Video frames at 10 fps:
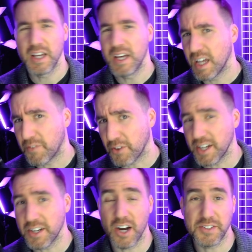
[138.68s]
if you're in
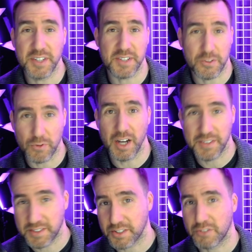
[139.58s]
an artistic rut,
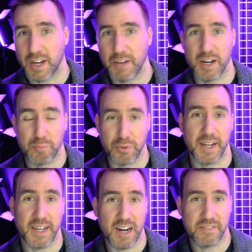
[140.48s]
this is a great way to
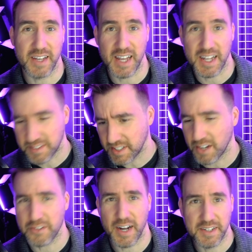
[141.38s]
break out of it and see
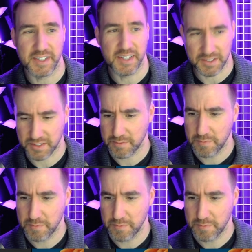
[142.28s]
other ideas.